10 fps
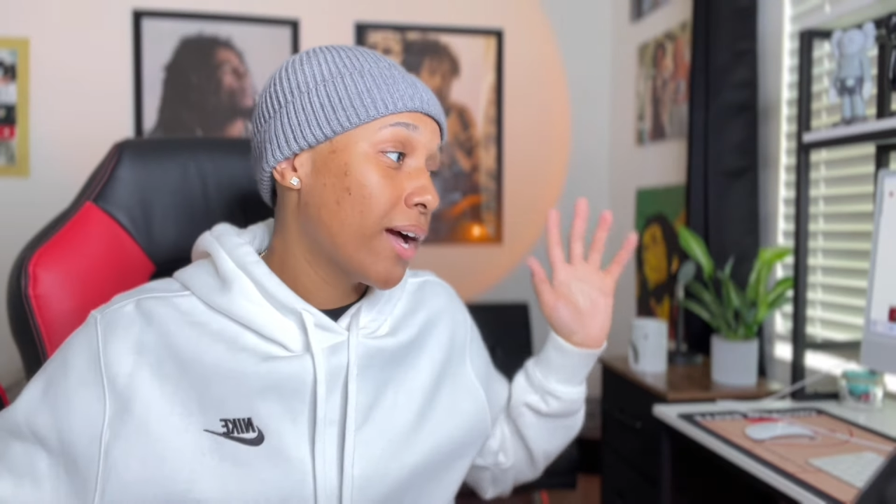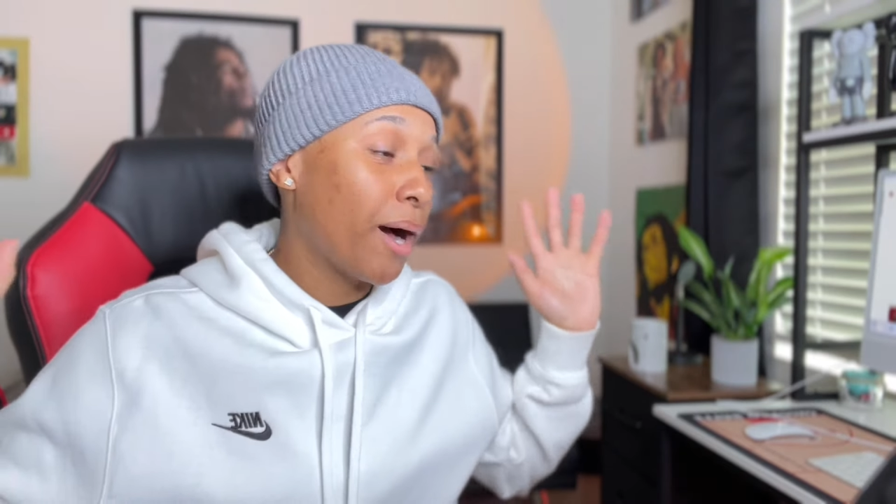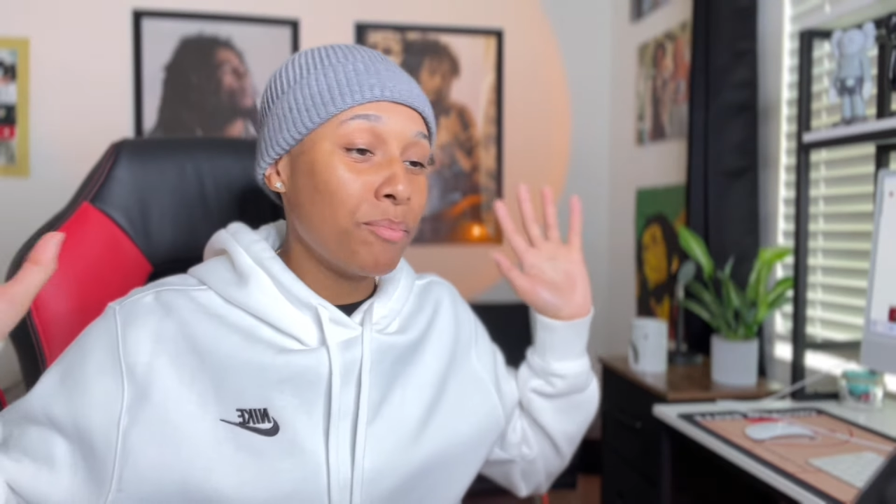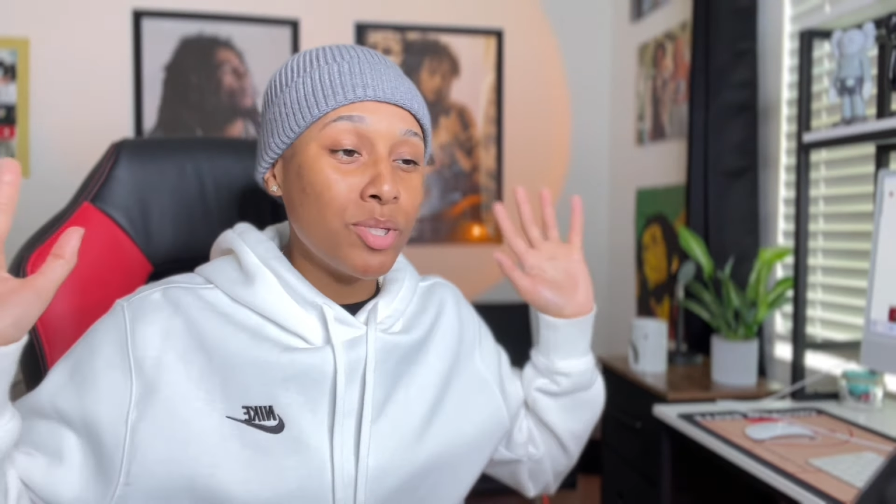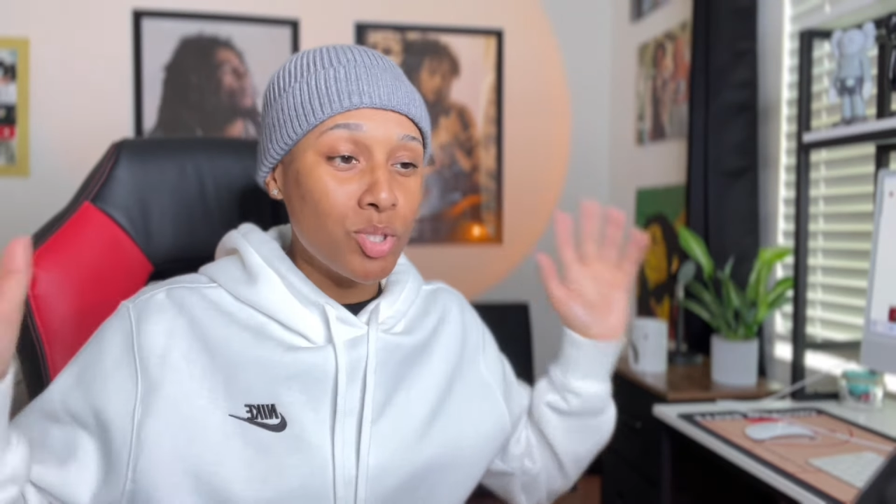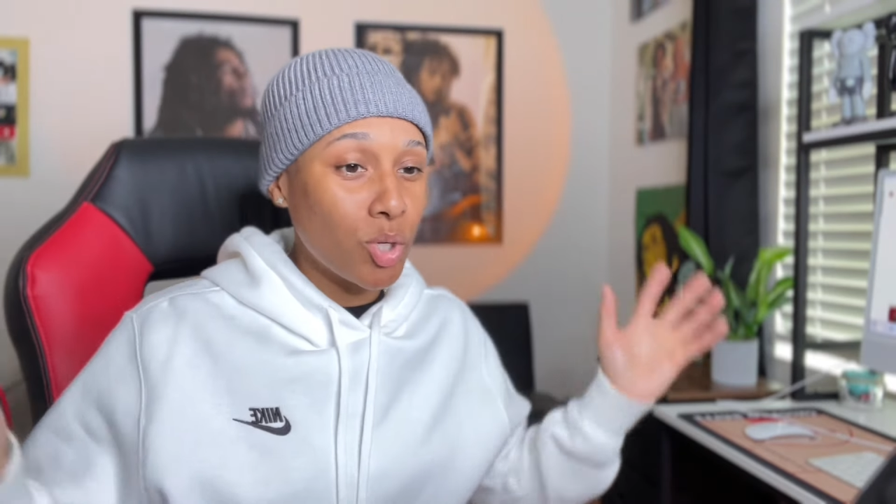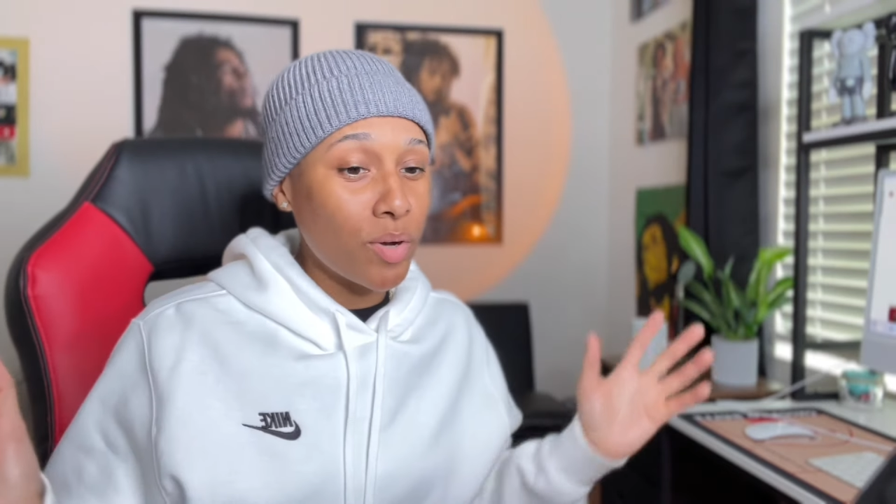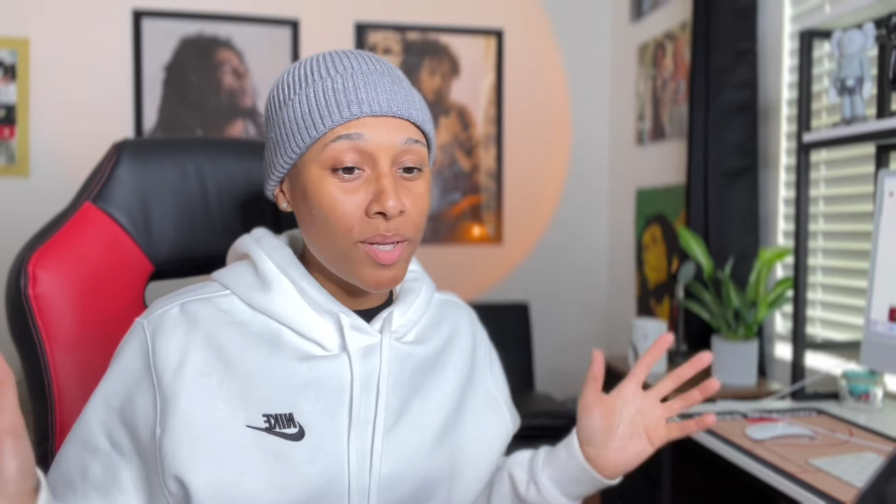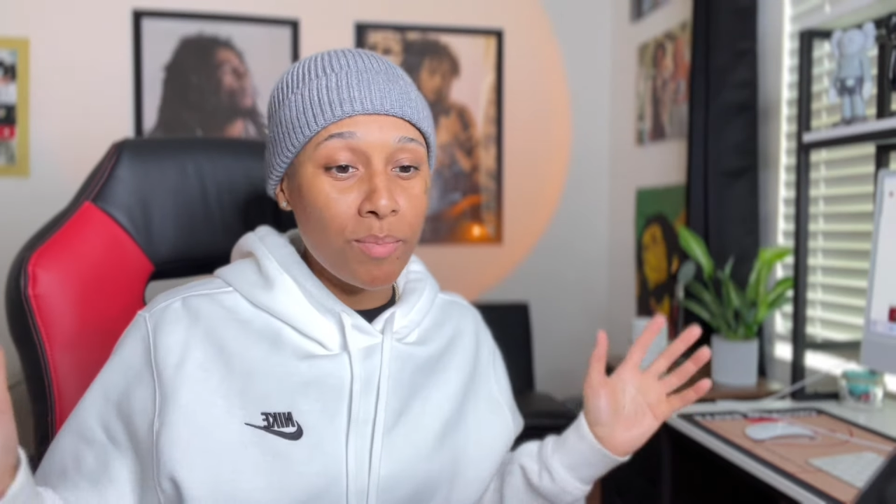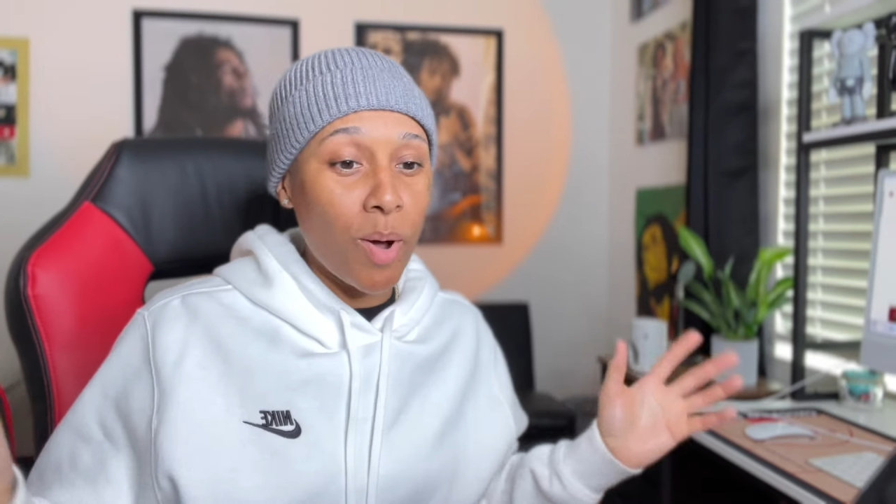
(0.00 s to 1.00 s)
I'm
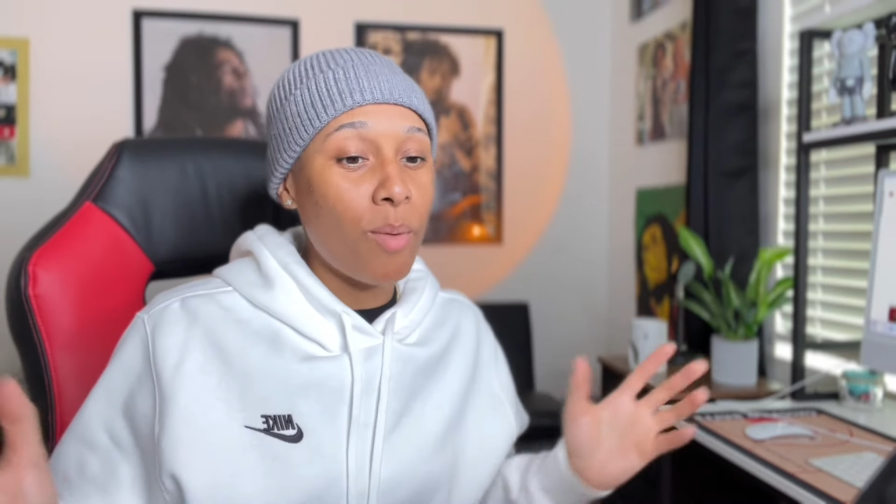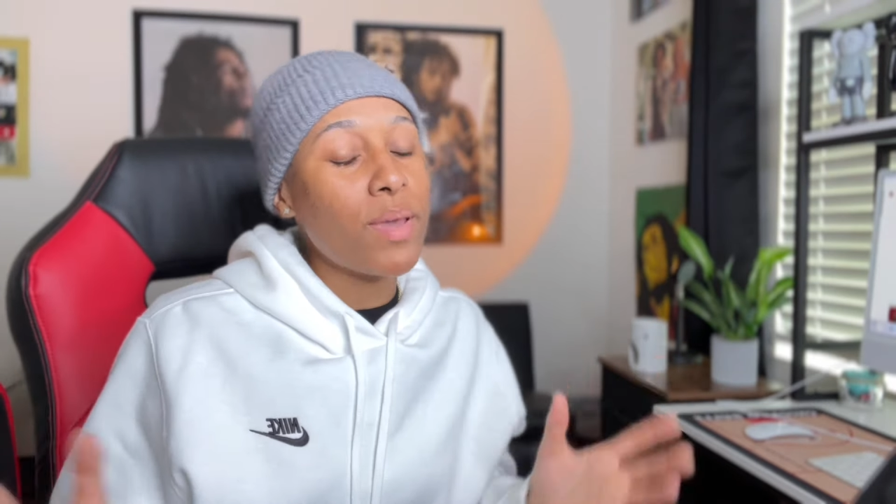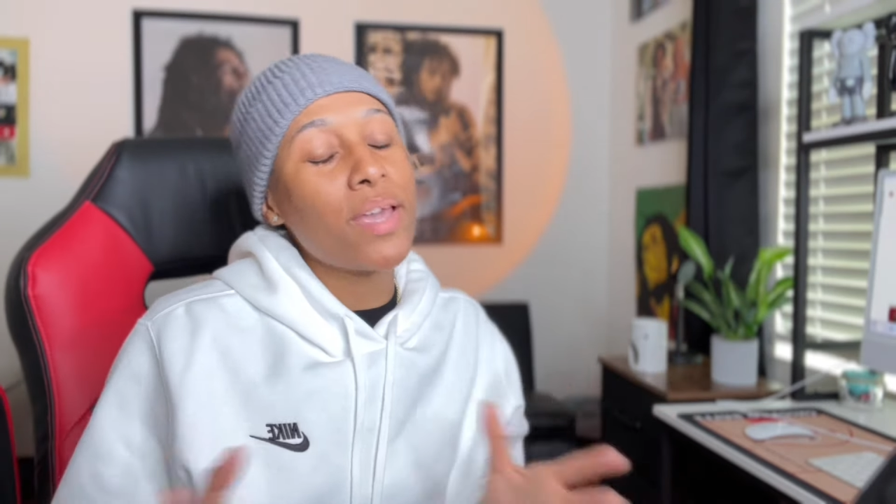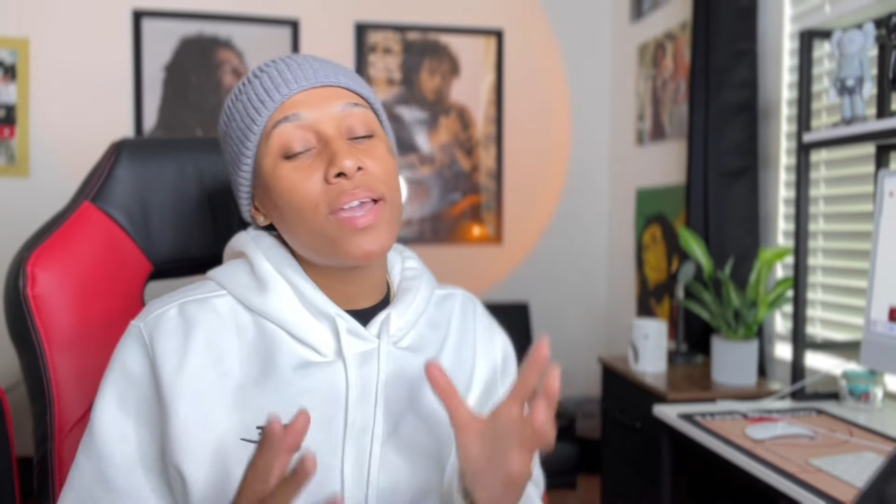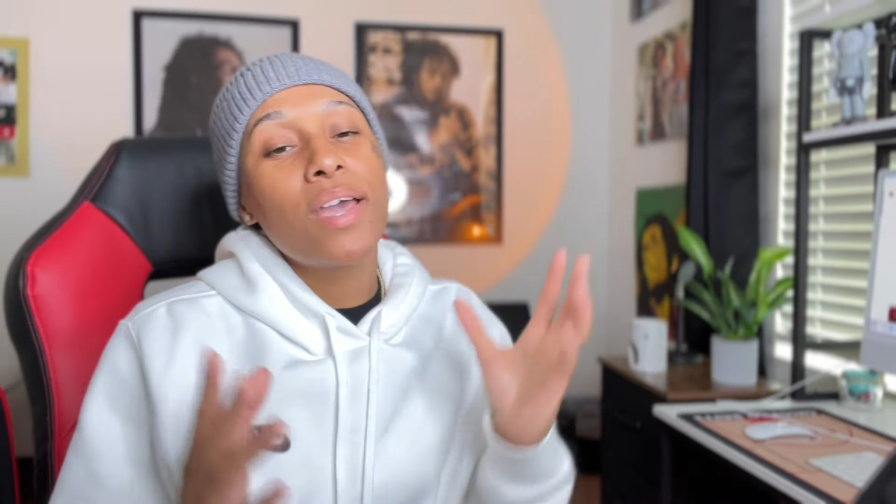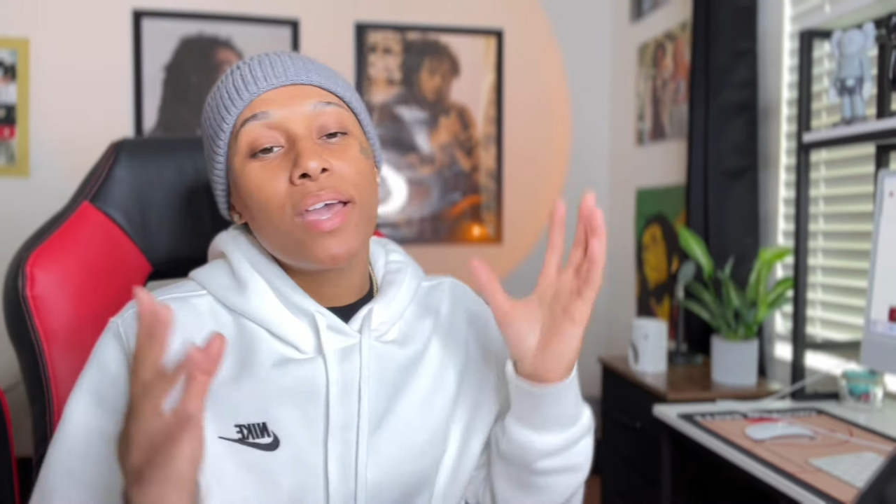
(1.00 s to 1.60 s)
enjoying the moment.